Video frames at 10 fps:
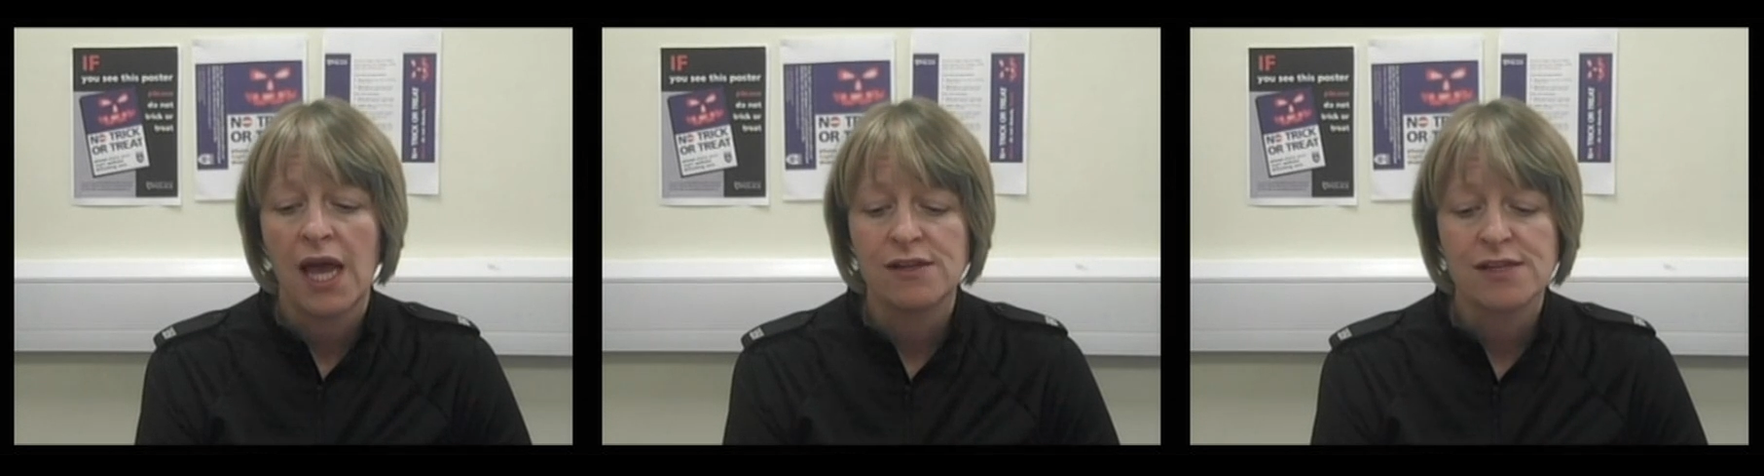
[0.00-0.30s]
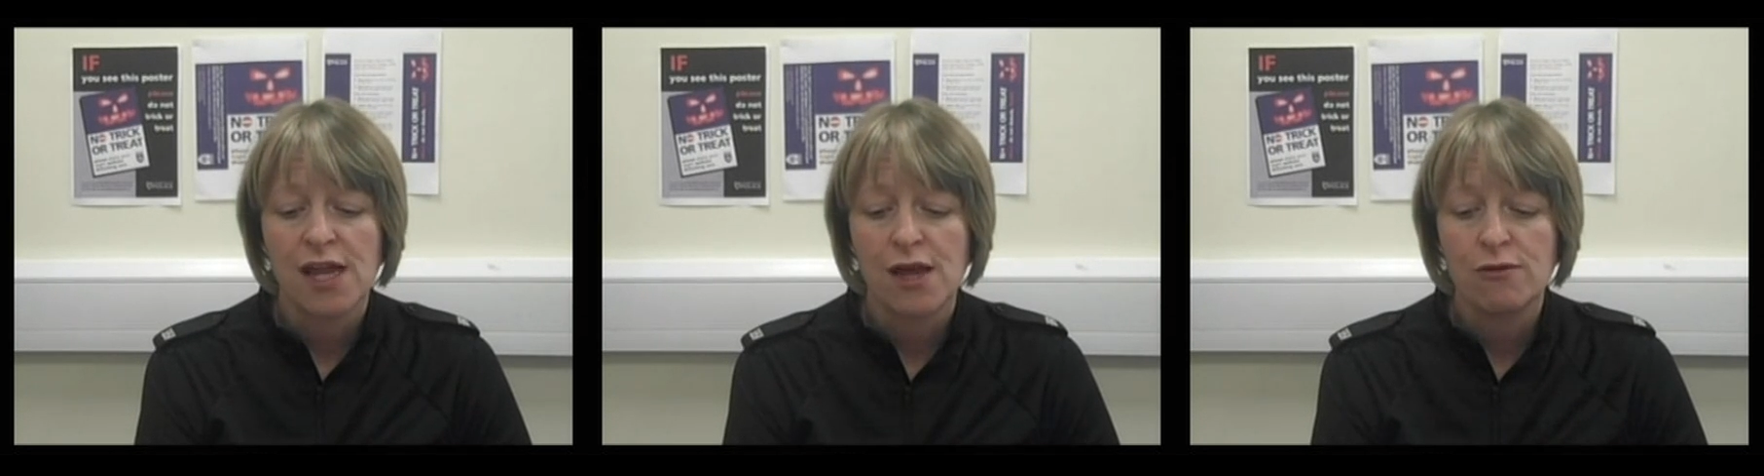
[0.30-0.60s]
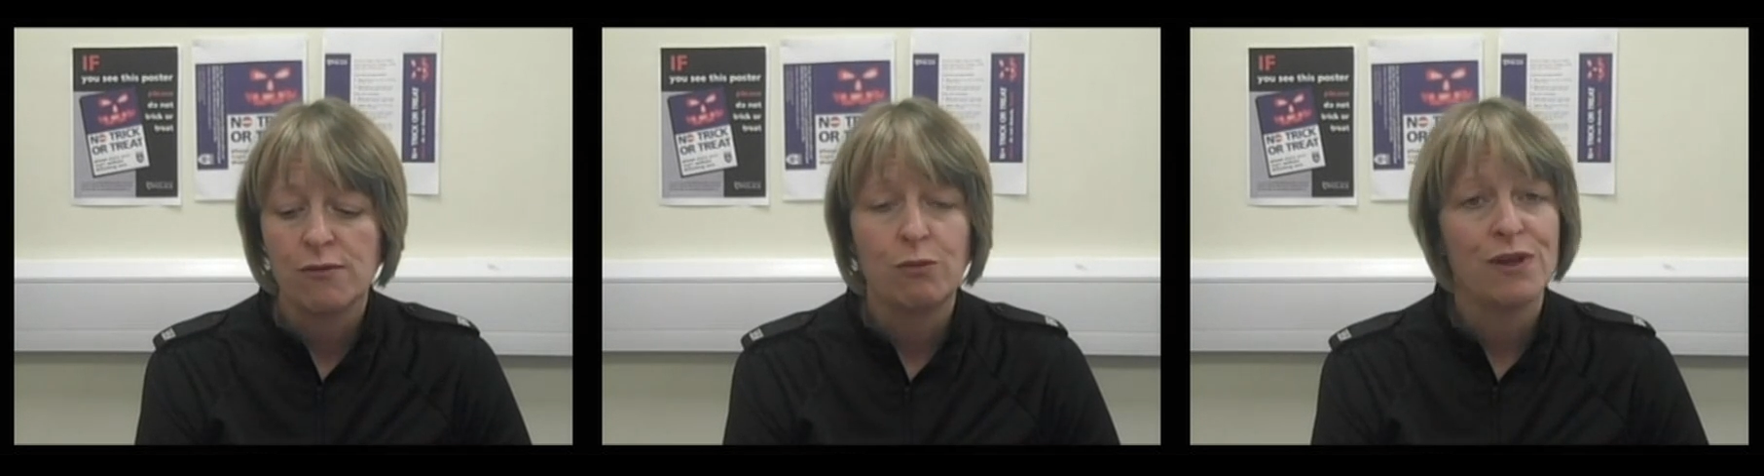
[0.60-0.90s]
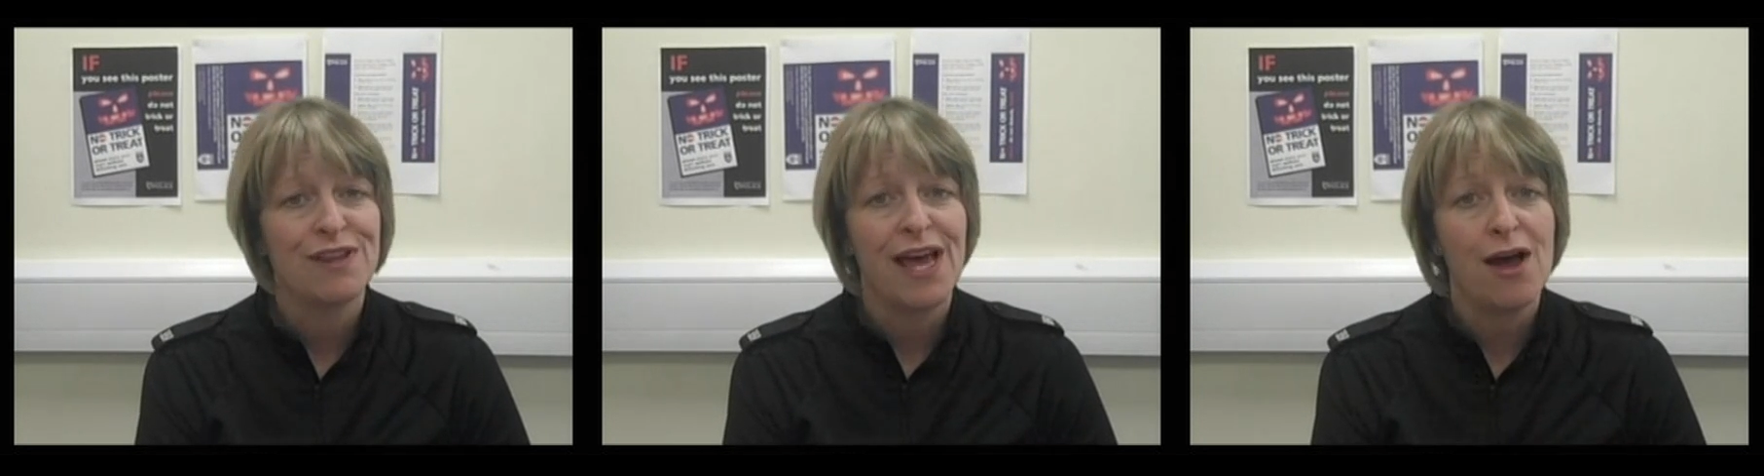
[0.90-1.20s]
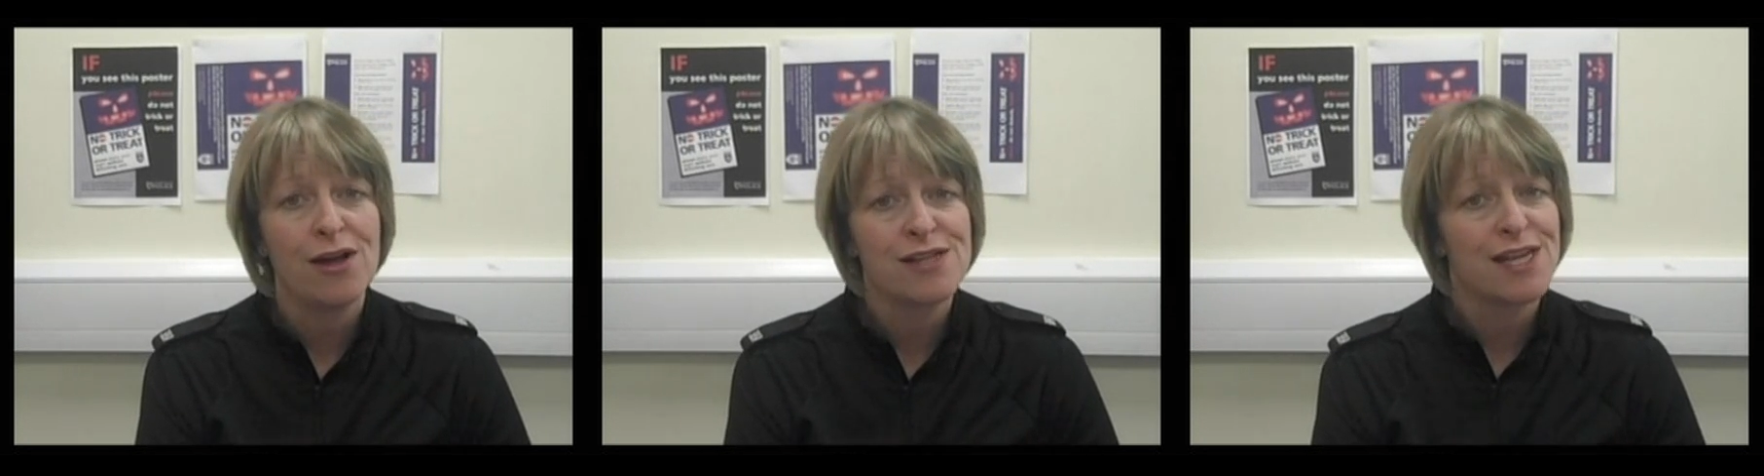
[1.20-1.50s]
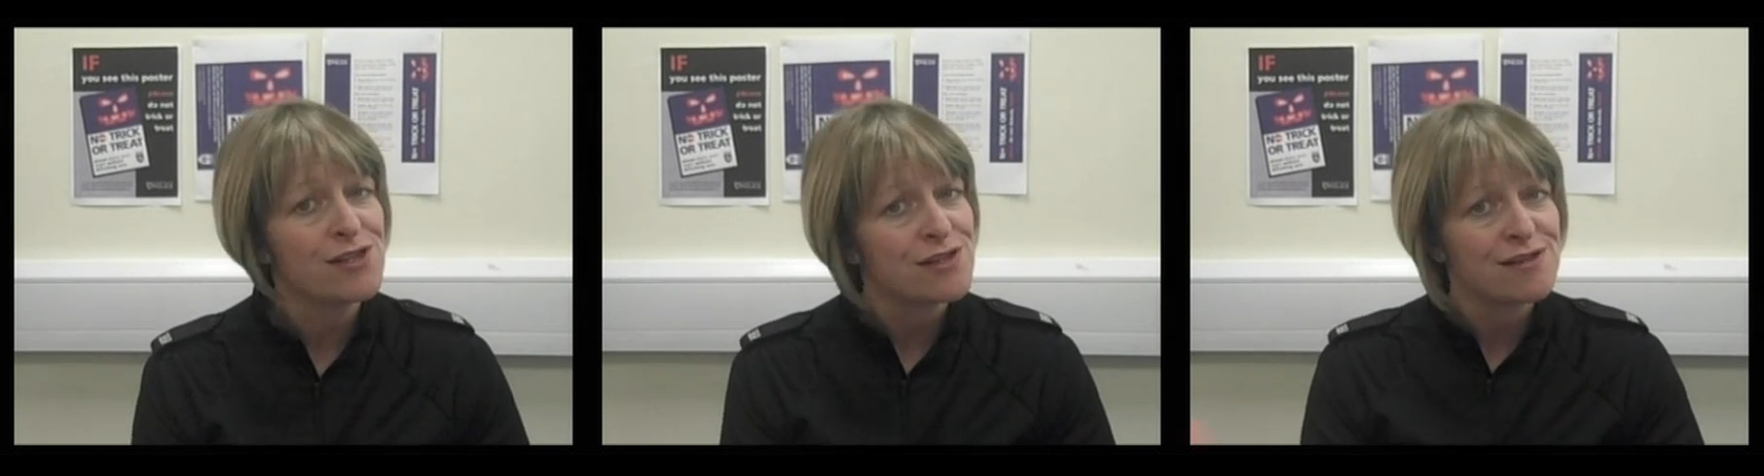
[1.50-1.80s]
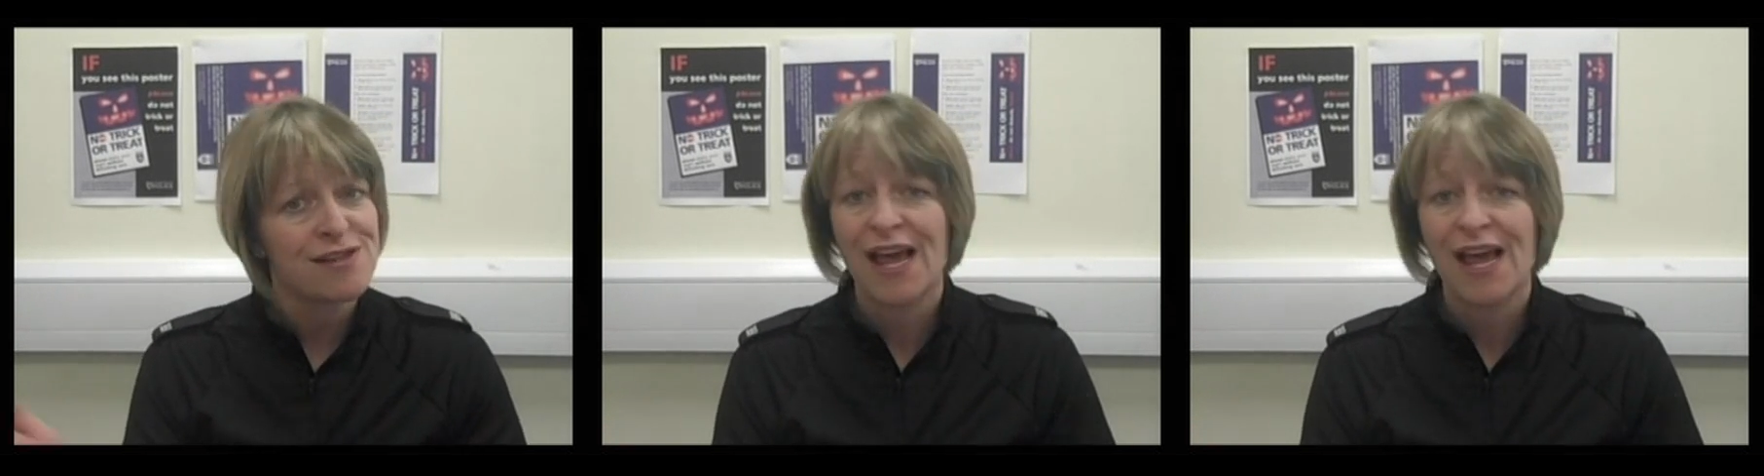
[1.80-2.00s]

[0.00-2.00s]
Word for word: and so with that I say just